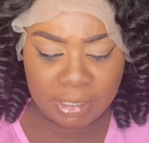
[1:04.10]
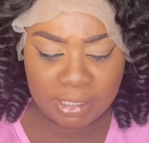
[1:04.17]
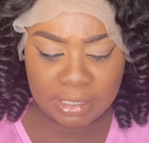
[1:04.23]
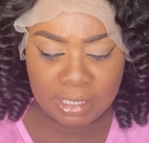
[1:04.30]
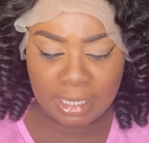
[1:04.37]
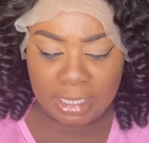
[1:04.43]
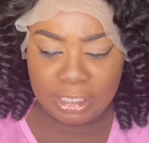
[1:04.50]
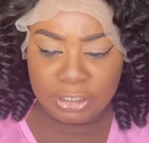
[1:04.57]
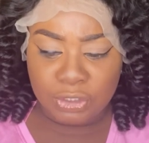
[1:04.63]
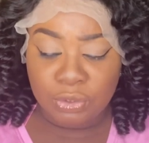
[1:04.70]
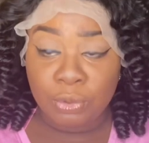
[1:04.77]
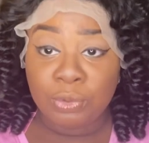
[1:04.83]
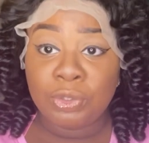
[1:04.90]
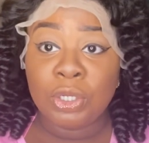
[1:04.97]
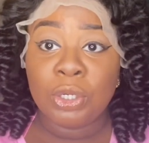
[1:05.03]
get
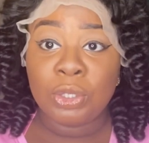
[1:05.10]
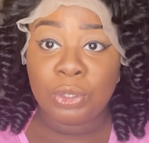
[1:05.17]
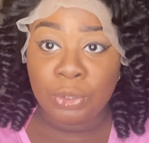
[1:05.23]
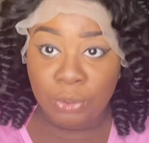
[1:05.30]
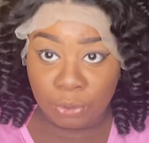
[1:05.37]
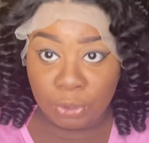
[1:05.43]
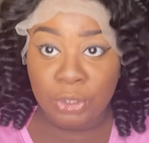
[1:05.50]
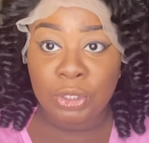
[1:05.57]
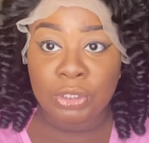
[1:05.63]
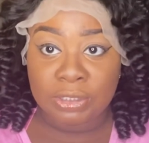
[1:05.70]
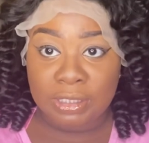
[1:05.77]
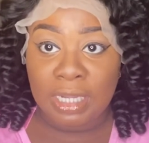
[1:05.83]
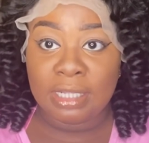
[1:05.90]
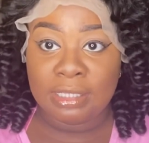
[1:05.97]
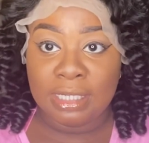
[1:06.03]
into the goodies
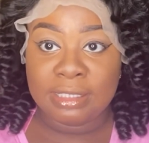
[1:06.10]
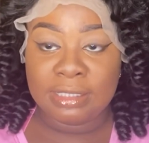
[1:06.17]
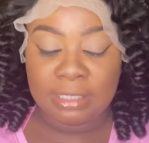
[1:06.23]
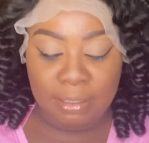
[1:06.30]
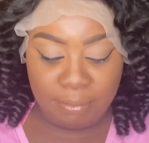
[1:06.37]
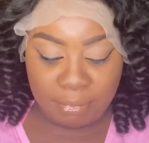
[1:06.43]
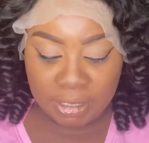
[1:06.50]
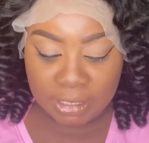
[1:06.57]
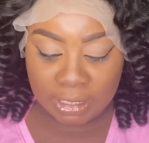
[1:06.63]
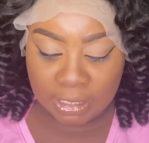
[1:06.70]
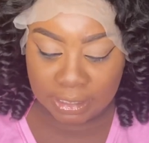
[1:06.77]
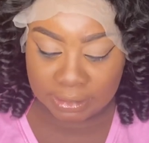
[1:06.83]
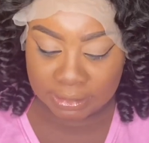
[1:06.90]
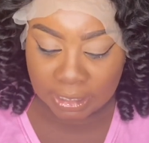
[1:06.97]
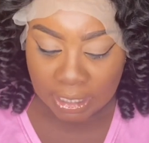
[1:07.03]
that they sent me,
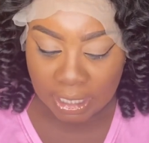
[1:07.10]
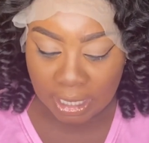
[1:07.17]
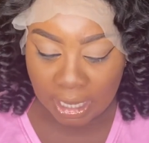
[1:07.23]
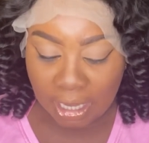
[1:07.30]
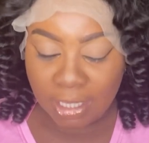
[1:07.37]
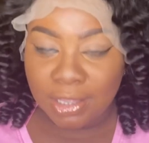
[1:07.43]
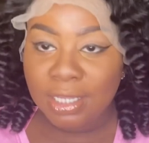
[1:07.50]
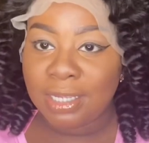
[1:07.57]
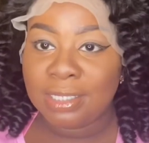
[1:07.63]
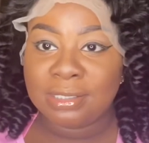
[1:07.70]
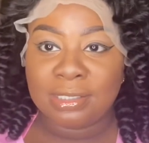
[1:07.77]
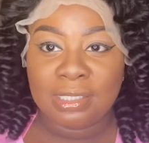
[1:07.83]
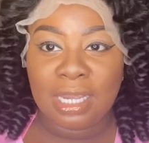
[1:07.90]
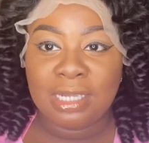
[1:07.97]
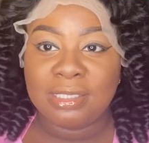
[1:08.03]
because I think it's
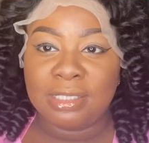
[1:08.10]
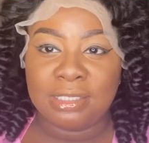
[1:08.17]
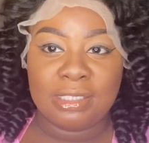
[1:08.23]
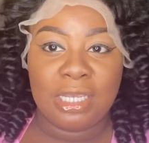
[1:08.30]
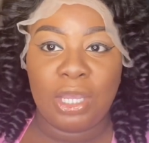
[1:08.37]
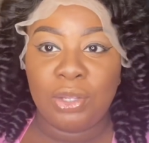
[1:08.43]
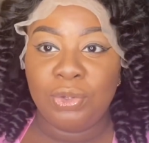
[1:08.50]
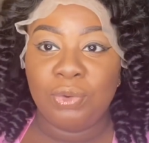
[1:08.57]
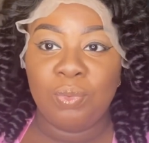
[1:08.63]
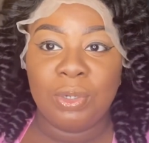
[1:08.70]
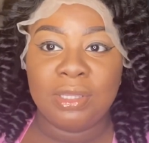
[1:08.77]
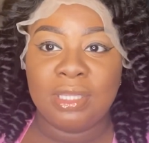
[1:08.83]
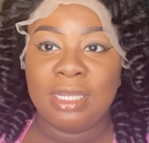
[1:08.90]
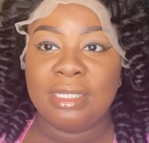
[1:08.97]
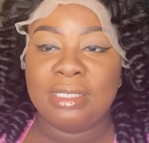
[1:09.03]
nice to tell you what
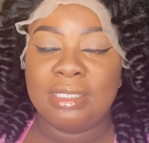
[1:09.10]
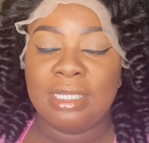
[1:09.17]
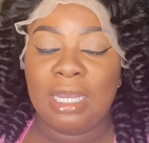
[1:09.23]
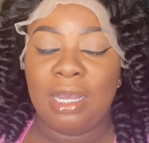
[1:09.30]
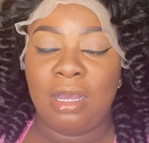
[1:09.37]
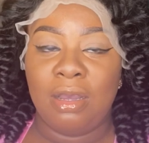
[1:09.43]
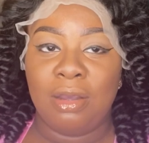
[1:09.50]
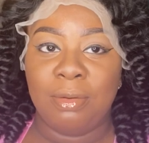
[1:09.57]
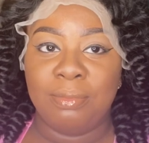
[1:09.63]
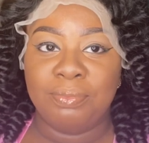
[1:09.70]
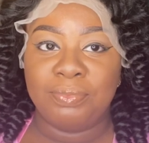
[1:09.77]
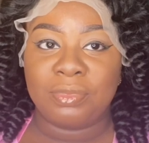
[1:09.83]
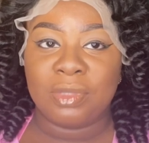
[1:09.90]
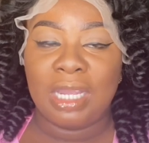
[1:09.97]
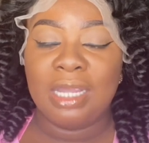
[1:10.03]
they
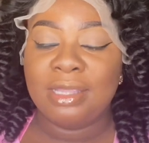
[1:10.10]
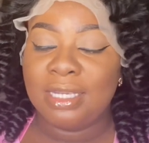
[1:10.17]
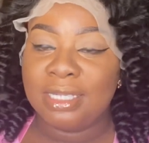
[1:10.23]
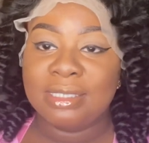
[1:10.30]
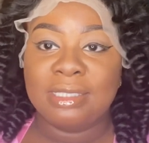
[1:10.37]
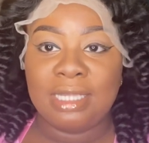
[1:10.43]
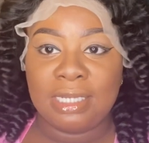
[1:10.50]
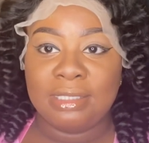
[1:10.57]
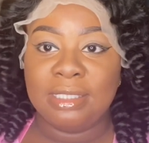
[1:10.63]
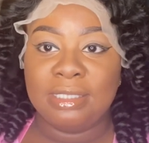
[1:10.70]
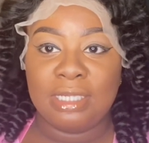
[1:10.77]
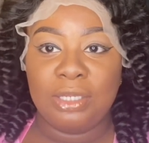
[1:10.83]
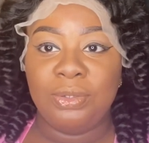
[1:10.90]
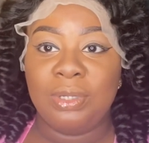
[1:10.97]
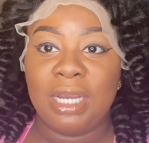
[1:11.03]
I think it's nice to
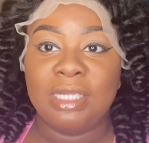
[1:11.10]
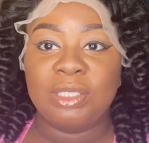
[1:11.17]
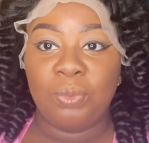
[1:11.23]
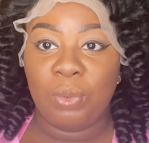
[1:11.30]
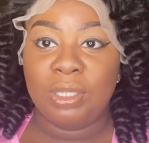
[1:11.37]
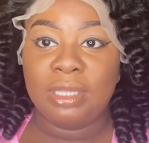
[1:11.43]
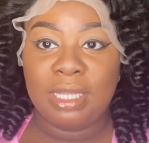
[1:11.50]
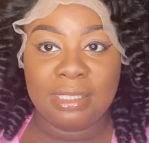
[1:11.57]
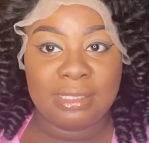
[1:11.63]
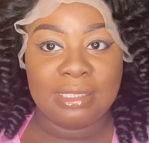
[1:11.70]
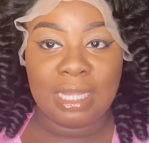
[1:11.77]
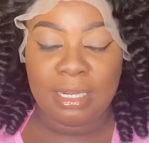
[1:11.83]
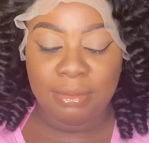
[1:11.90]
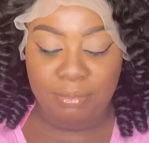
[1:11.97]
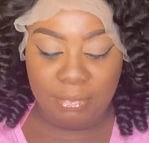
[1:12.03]
tell you guys what they
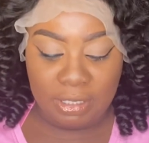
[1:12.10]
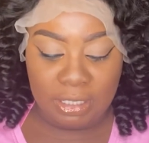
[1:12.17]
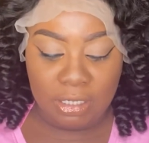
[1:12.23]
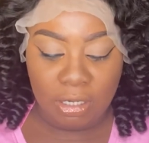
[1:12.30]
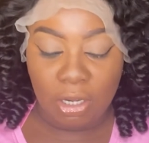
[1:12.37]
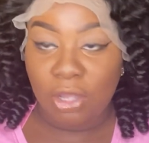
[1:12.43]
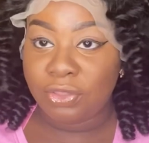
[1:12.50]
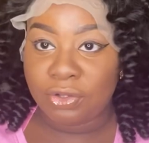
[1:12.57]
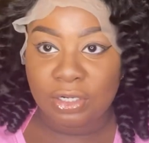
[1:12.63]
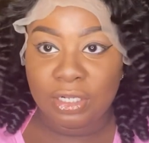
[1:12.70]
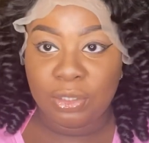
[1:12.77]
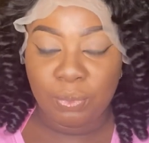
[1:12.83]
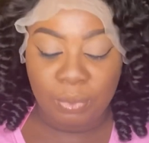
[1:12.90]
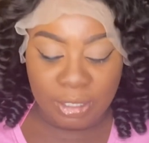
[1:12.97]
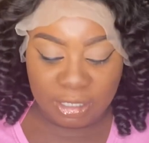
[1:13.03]
sent me other than the
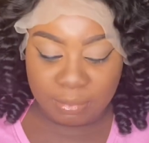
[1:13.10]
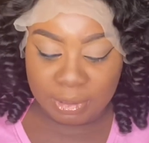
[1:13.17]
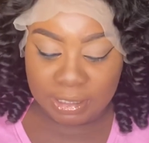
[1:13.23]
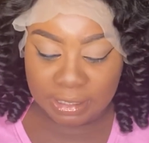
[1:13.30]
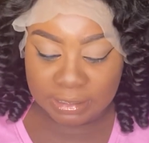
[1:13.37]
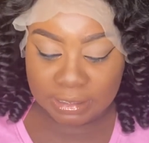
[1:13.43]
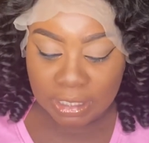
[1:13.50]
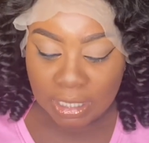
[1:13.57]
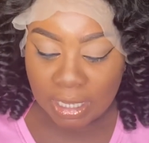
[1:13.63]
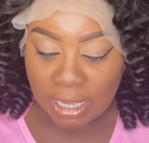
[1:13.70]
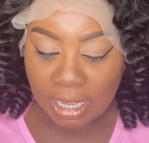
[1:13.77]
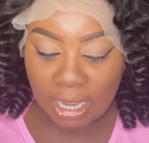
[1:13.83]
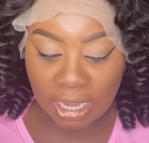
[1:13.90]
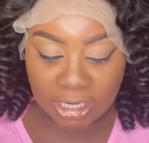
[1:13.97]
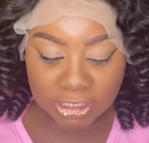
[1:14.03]
wig, because
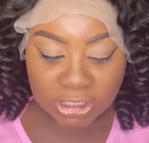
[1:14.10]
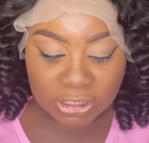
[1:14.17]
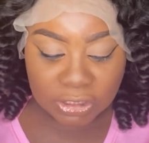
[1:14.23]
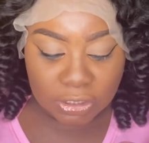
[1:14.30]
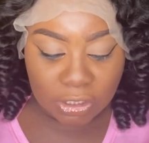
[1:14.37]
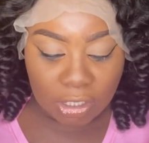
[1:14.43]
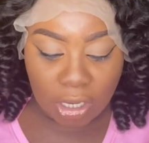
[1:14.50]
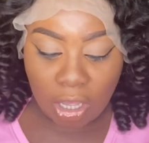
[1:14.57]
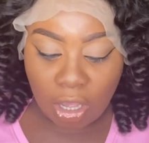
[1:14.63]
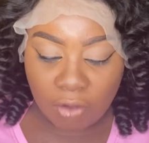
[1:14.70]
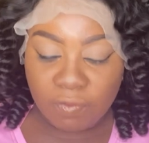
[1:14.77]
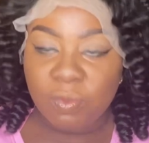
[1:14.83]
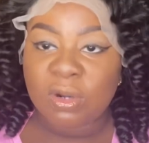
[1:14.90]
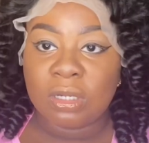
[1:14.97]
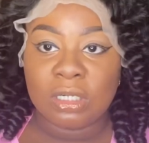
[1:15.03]
I just love
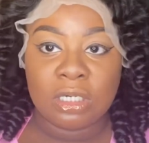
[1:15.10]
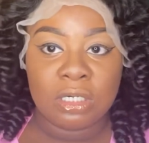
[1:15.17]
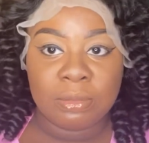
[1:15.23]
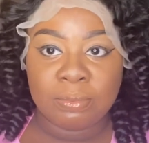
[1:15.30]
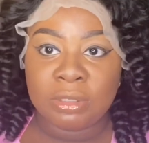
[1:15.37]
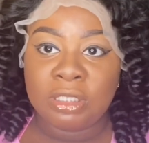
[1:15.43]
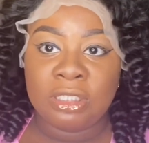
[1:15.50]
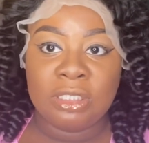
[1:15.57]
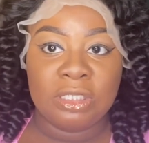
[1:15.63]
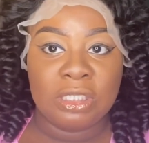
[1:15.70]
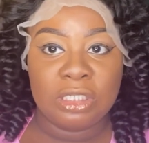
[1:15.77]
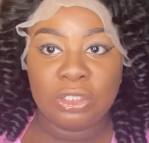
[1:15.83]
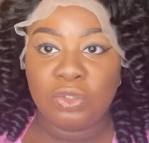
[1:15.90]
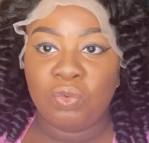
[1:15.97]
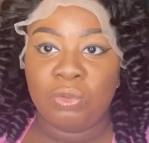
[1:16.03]
when a company
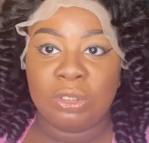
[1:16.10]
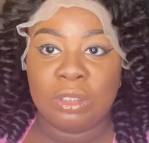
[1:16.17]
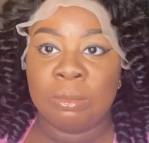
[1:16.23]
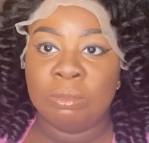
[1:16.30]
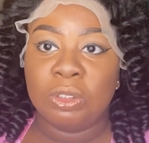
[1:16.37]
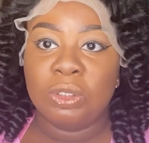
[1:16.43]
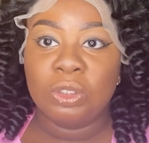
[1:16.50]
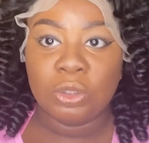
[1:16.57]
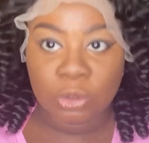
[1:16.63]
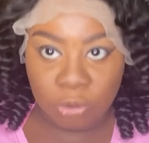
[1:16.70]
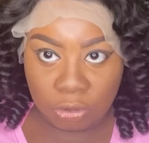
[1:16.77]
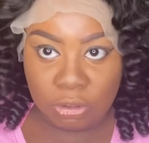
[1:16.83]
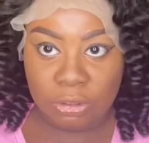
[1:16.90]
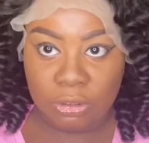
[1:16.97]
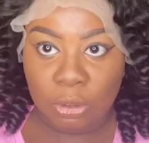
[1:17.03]
sends you some
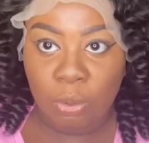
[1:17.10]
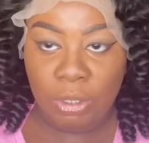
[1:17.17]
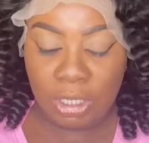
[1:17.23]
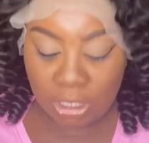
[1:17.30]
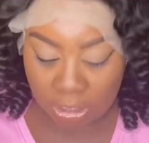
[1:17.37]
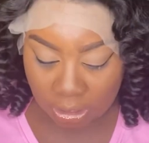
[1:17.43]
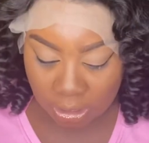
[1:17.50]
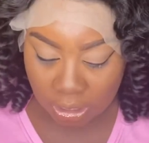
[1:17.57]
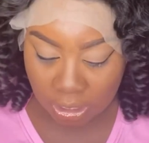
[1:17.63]
goodies. Okay,